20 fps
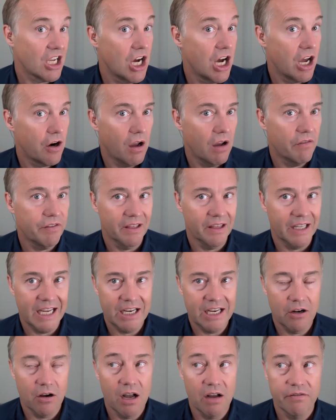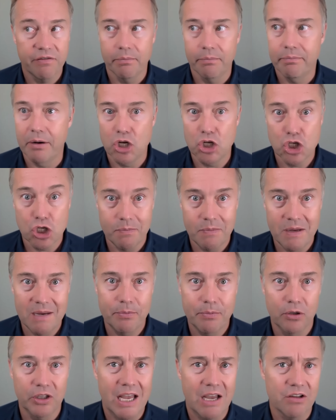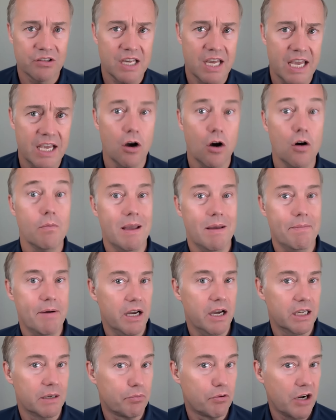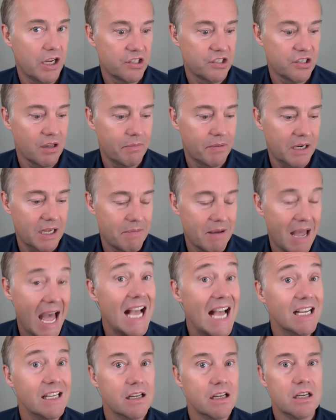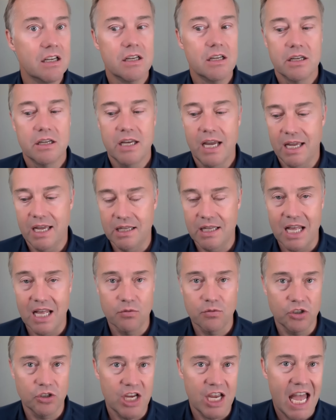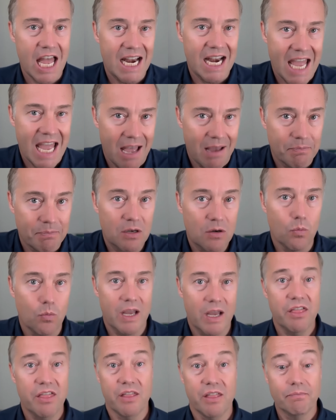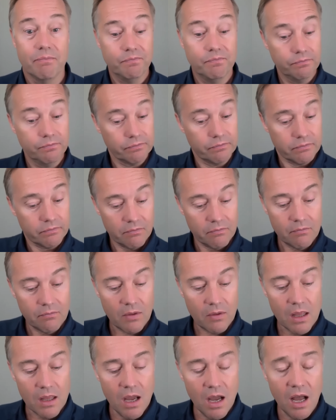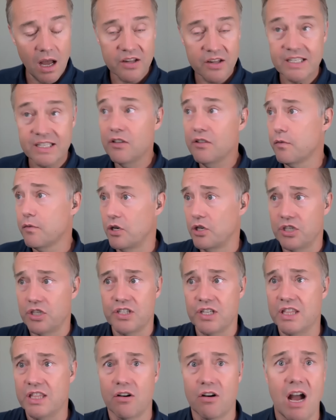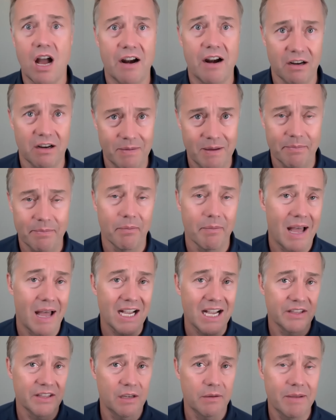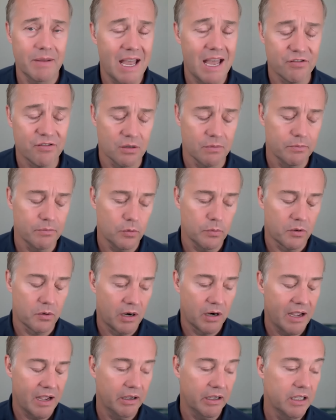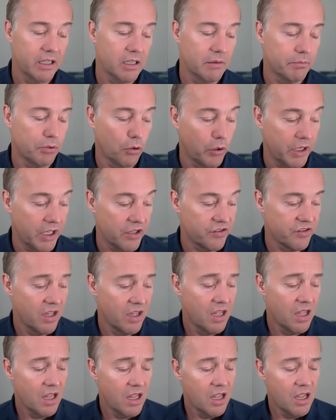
that cut off and laid off a bunch of people now saying, "Oh, maybe I'm going to bring somebody back," and that's what you had happen with uh, Salesforce. Just said they're hiring people back, and they may have some boomerang employees.